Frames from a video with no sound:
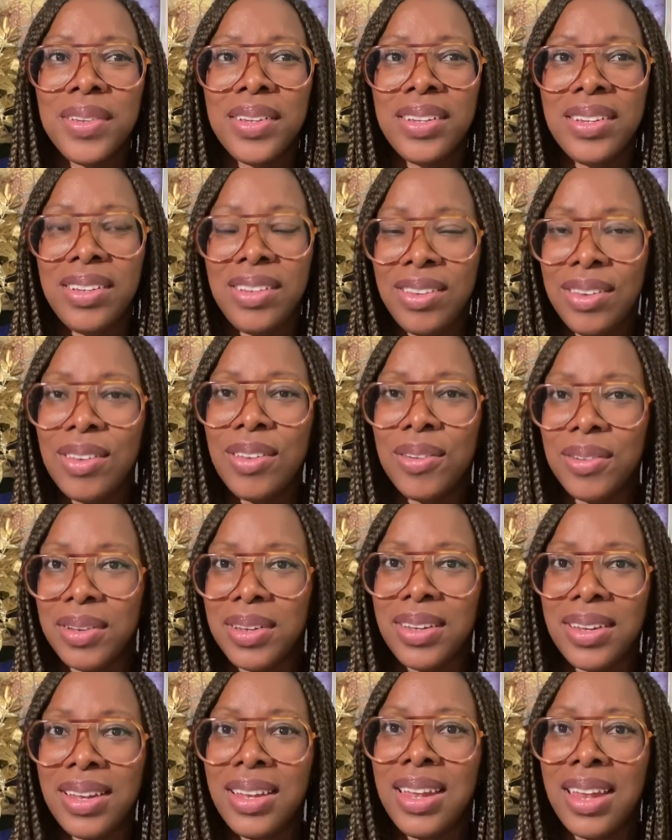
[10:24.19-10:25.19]
you
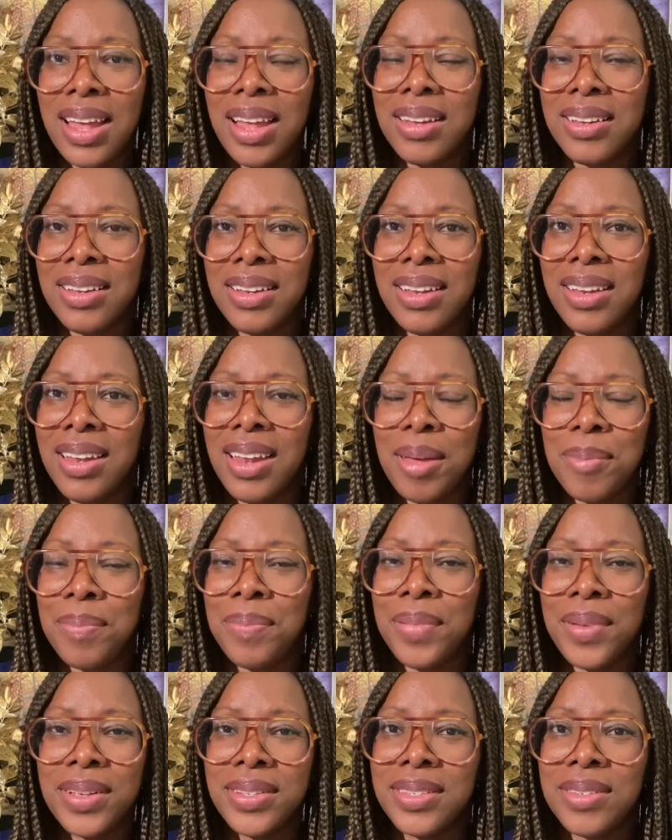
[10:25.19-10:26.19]
know,
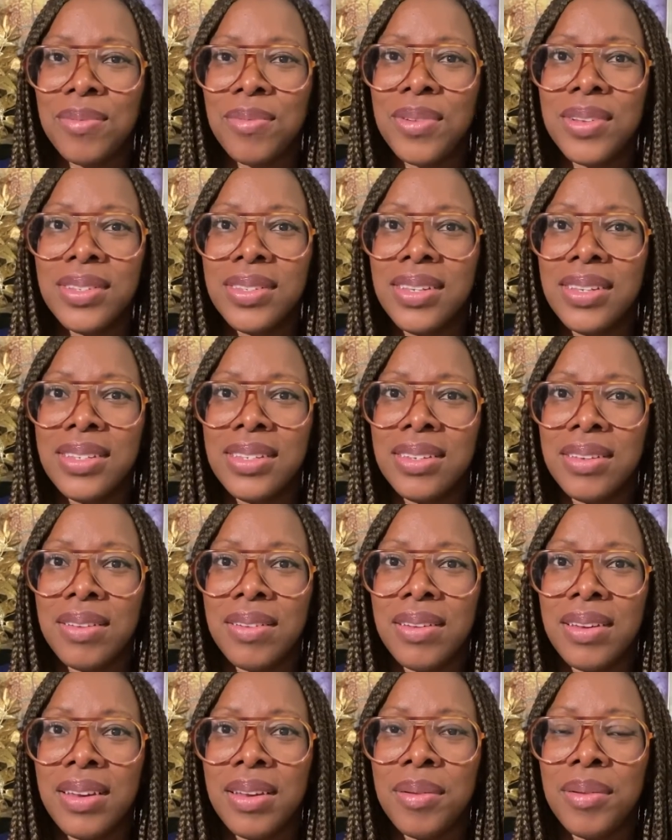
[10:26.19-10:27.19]
that person wasn't
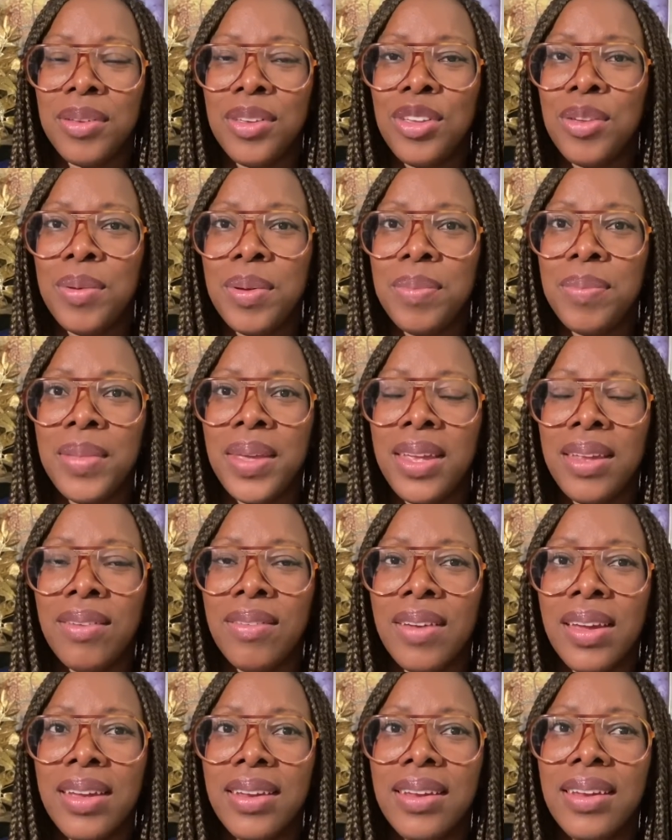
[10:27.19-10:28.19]
a human
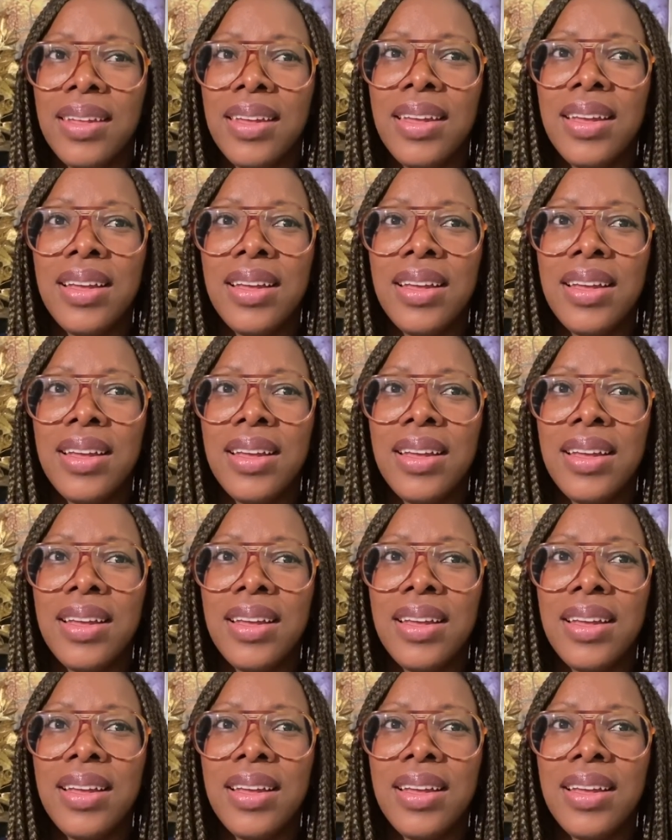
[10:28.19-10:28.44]
being, right?